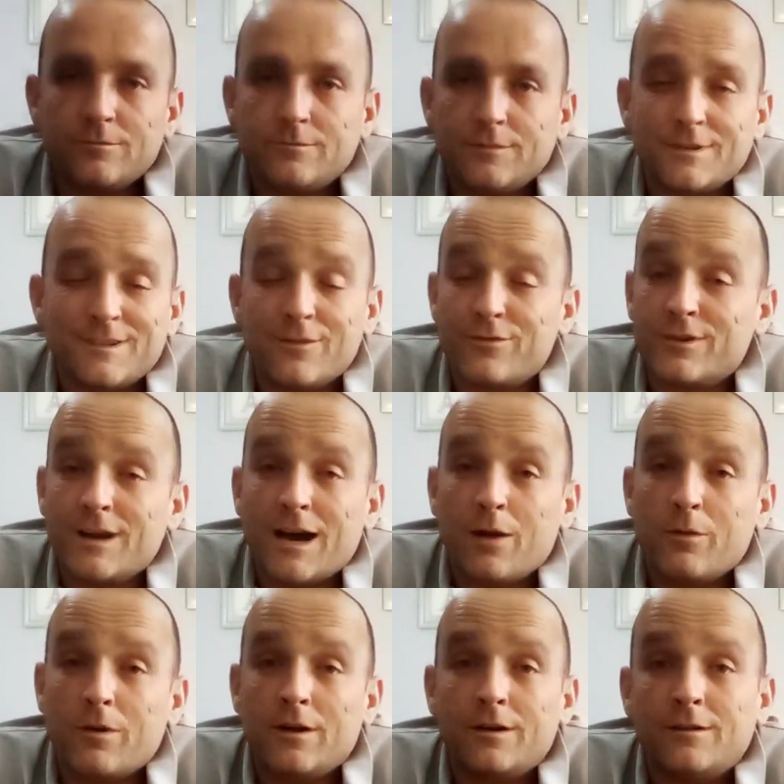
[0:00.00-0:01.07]
It's never an
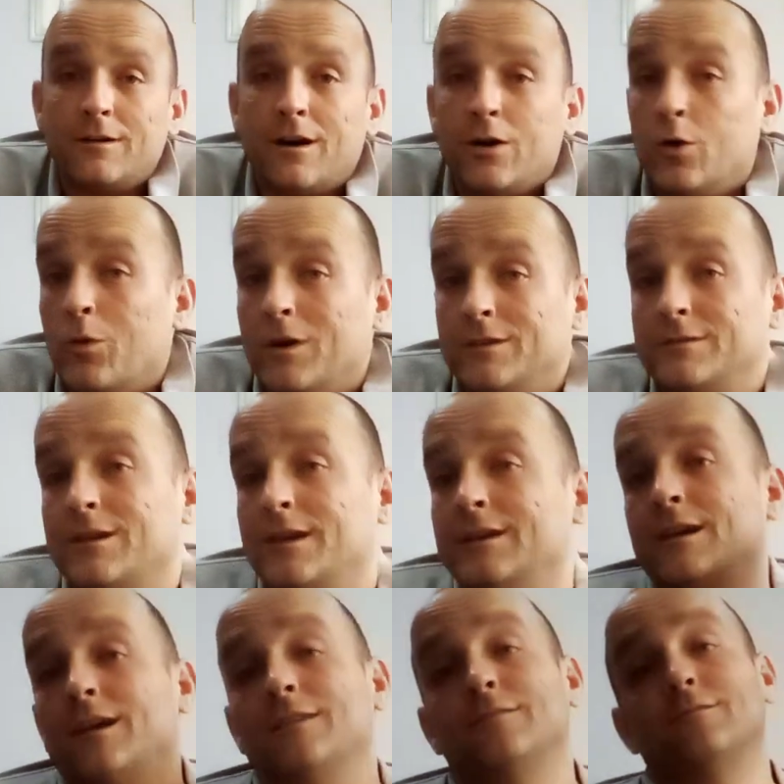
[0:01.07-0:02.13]
hour. I always say
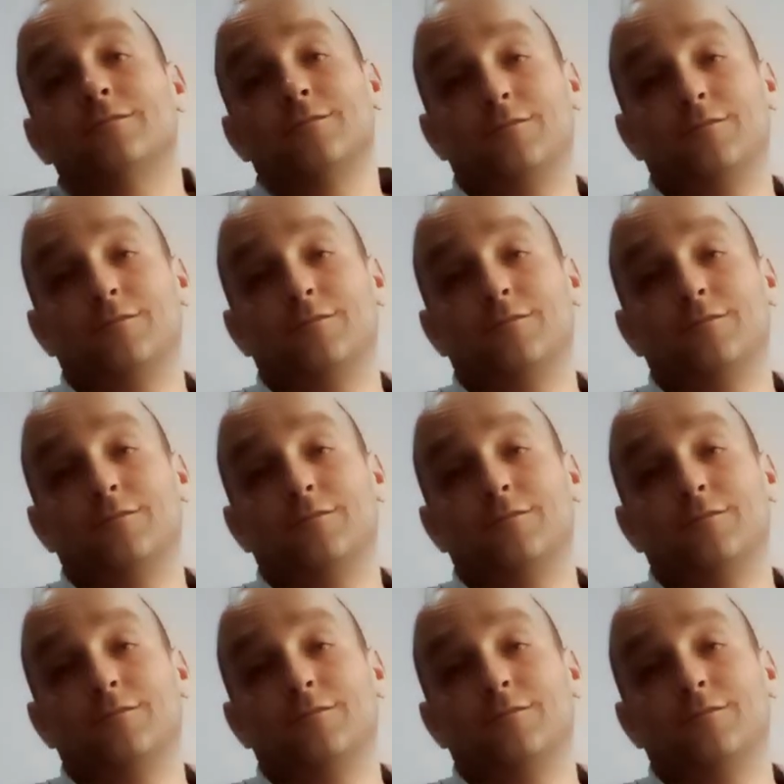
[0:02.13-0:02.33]
that.